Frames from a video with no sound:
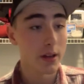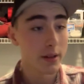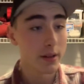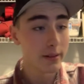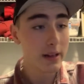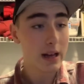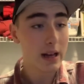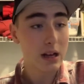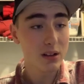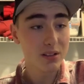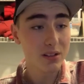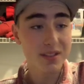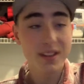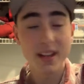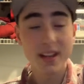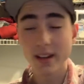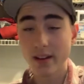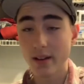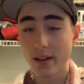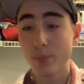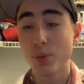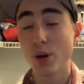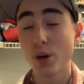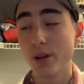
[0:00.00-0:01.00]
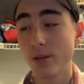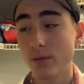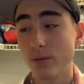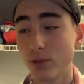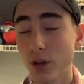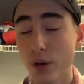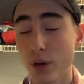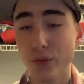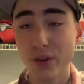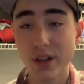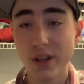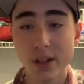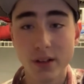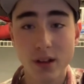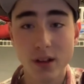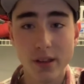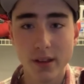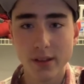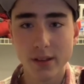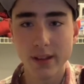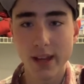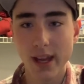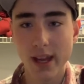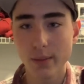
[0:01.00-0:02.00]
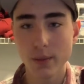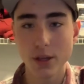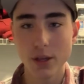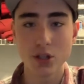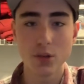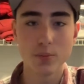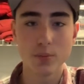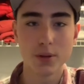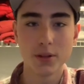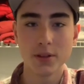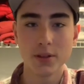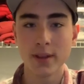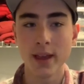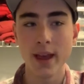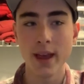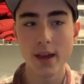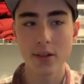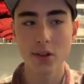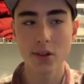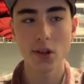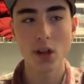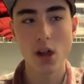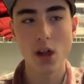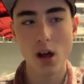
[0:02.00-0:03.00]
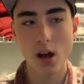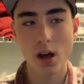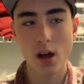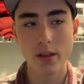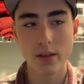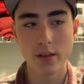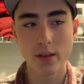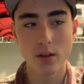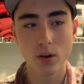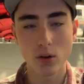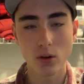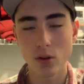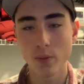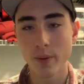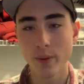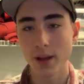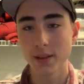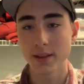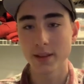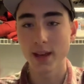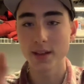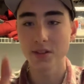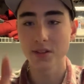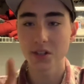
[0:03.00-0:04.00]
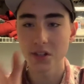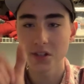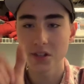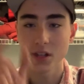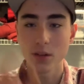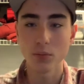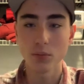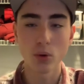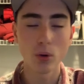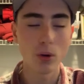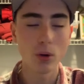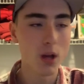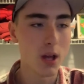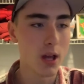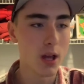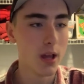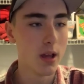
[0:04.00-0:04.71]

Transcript: Now, instead of putting Rivian on the name, they should put Tesla on, or the Tesla symbol.